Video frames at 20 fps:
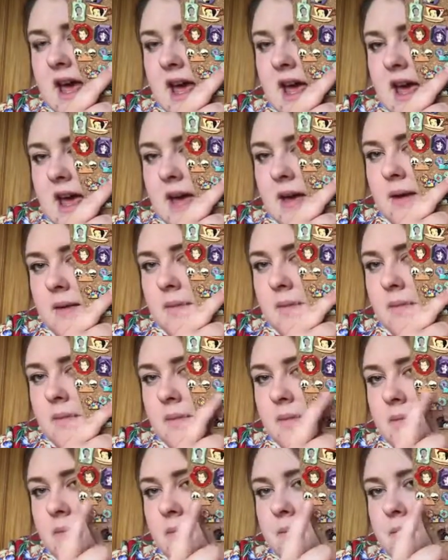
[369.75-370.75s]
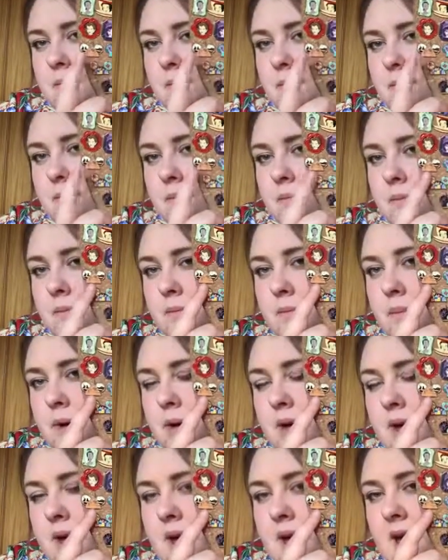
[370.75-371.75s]
Um,
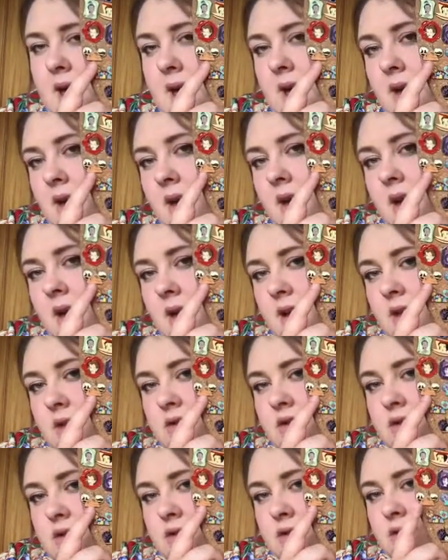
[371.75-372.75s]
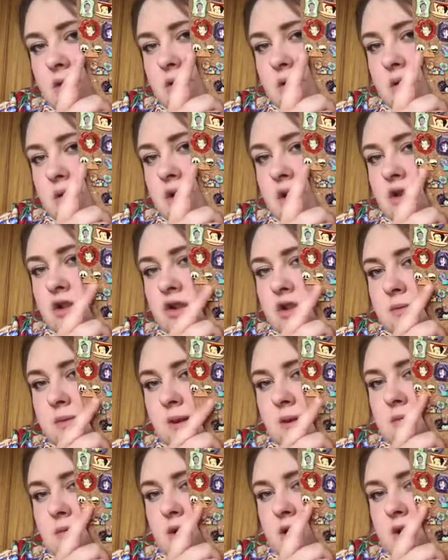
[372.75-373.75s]
but yeah, so not too
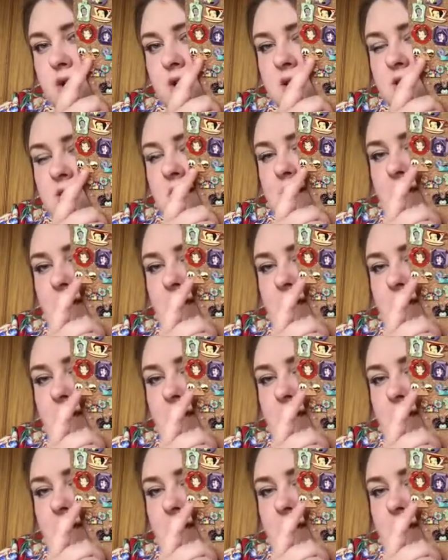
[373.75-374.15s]
many more in this